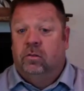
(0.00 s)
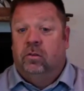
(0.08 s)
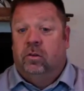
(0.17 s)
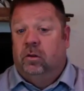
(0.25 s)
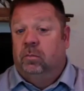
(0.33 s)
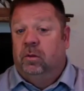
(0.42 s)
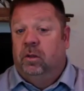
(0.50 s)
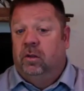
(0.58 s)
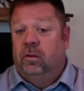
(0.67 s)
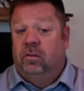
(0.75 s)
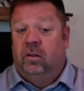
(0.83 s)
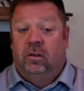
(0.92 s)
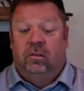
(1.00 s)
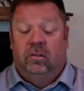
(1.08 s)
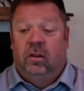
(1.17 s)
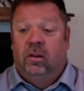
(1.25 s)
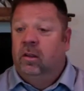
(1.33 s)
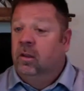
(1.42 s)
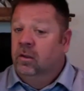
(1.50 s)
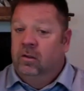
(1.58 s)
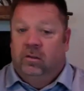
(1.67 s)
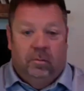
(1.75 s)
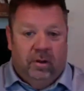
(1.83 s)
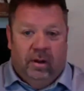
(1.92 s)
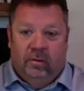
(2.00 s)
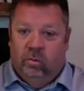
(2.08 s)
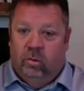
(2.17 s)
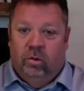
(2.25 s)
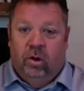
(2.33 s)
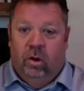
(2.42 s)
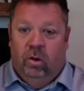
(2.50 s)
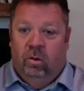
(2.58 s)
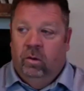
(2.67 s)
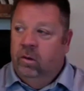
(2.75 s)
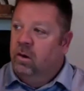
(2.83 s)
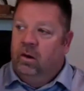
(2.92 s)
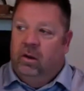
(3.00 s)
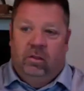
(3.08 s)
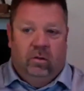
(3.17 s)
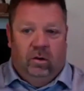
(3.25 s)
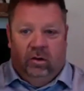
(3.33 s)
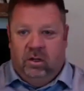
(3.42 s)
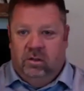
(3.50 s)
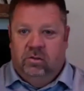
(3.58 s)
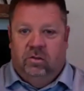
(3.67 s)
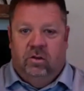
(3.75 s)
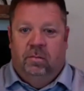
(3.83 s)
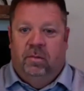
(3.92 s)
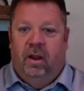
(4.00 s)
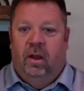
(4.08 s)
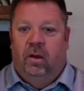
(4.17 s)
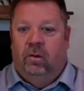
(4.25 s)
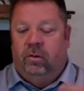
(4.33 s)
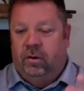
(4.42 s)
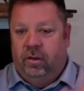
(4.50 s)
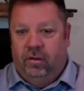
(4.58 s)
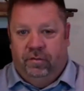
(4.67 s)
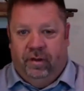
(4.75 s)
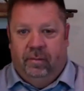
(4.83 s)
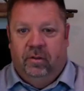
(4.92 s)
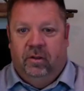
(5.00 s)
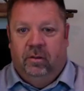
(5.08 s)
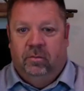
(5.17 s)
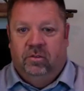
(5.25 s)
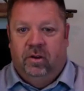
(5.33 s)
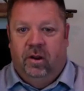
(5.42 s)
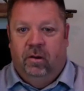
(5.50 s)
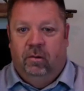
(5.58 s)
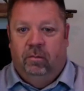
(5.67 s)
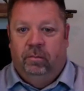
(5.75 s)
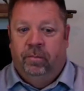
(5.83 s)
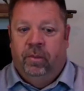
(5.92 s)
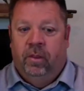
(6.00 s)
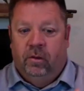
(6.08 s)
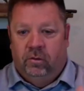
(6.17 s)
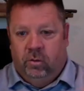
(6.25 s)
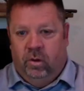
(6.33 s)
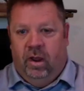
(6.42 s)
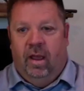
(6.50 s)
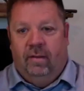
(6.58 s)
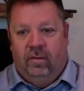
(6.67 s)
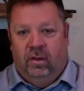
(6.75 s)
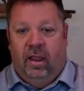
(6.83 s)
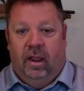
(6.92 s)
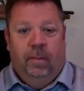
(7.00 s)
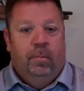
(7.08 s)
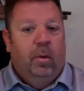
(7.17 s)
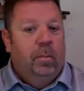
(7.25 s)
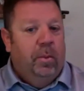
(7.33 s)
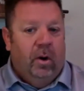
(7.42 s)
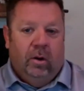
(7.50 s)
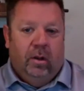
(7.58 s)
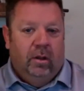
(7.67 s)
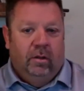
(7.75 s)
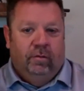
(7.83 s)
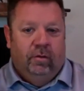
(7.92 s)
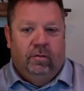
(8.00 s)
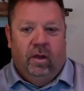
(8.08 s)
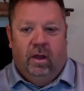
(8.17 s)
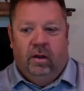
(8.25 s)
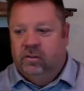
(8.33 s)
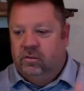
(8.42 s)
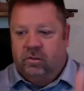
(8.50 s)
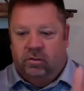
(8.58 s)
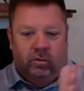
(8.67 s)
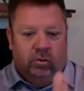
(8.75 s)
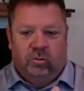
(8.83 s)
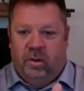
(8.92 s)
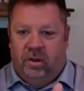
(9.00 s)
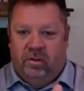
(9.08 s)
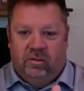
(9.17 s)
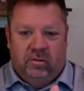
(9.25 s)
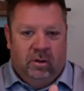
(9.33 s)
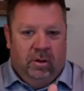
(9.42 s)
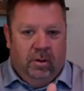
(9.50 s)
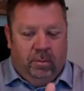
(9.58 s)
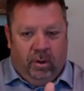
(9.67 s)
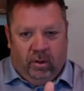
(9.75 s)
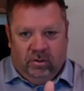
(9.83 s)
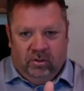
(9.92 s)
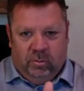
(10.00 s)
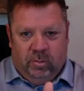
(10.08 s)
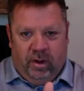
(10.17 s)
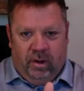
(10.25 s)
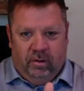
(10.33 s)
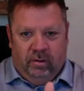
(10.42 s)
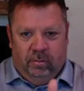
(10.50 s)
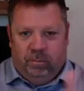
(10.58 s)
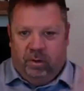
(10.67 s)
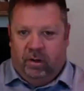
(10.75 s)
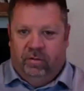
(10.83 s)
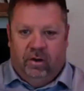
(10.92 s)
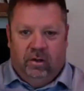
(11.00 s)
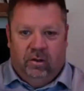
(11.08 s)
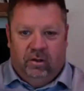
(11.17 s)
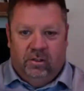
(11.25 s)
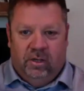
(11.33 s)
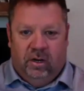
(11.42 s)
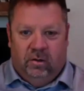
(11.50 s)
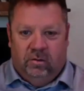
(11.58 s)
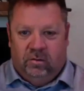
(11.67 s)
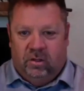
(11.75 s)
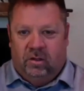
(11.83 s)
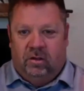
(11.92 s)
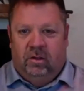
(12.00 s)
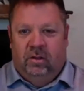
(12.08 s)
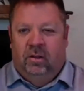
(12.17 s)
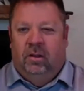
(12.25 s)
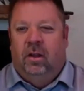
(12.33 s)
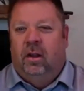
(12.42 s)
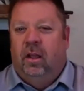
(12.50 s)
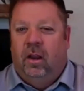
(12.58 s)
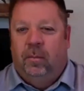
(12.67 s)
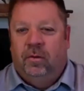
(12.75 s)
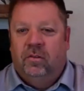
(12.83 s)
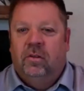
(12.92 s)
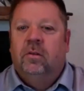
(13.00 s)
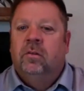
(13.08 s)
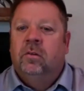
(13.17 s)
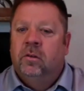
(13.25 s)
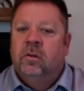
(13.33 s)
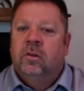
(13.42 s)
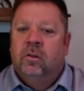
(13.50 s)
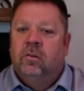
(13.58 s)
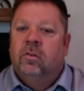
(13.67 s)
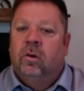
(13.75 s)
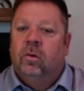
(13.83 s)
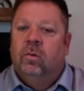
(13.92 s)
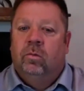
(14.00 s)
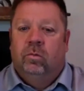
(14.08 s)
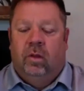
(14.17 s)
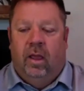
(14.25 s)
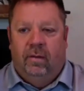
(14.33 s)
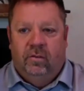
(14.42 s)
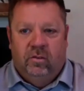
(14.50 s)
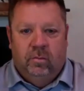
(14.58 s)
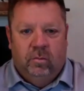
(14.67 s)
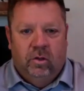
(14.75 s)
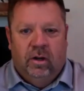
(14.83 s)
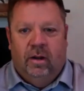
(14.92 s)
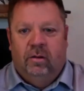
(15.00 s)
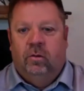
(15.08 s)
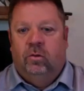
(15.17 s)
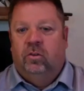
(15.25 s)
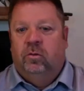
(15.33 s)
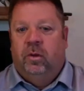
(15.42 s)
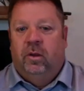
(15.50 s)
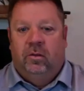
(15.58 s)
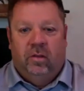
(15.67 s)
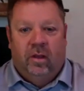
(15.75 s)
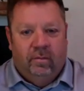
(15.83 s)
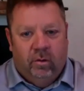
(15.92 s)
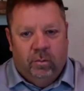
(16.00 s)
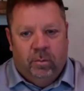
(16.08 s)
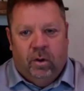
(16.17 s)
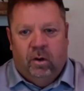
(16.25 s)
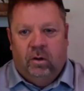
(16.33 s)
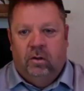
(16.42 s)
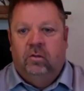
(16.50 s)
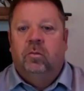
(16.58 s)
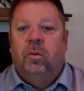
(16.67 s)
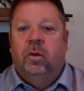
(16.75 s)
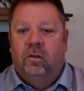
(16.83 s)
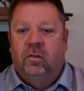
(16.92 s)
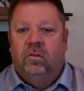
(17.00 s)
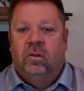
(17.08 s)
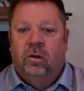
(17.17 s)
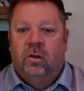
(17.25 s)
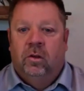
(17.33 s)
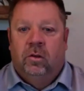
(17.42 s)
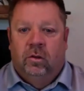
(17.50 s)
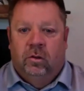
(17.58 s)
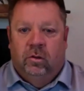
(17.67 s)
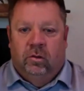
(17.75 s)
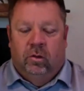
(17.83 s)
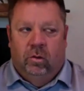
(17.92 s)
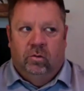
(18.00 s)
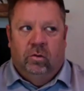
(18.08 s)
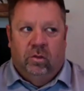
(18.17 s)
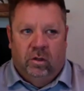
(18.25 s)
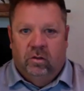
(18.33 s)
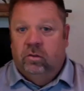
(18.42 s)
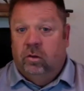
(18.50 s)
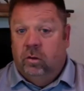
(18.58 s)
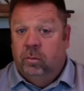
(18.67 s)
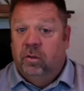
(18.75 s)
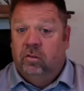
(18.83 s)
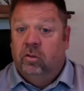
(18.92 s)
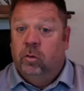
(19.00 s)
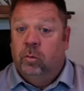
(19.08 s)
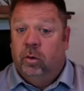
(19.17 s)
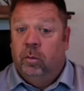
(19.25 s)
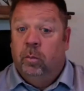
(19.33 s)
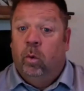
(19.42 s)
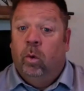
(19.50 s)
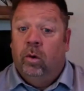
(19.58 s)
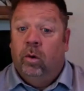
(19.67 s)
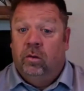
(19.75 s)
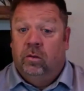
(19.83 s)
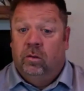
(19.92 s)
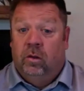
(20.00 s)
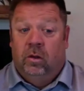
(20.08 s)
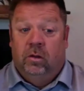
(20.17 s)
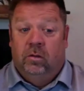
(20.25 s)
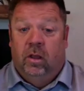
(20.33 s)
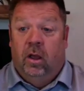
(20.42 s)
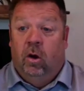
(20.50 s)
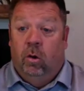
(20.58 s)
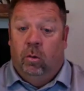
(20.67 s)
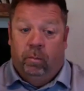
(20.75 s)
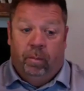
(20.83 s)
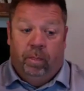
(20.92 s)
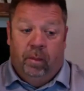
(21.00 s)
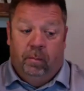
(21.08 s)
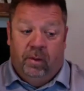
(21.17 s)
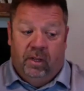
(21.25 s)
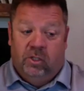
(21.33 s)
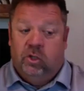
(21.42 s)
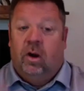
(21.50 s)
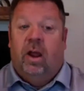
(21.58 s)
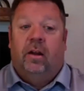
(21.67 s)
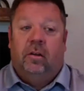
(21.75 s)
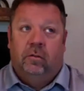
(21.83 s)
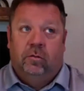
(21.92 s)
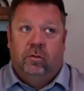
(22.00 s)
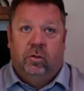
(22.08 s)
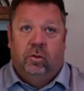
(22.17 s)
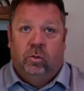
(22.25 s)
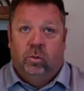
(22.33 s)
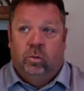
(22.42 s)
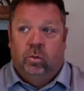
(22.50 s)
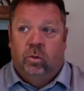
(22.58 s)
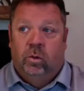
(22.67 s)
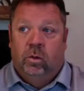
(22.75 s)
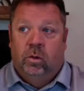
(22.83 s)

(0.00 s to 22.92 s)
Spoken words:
is good because, like I said, sometimes we'll go, either our kids will come down or another family comes down. So having ample parking, if you've got just a 2-space parking spot, but a very large house, that kind of hampers it. So having some good outdoor space, having good parking space, those are things that are be super important to help be attractive to,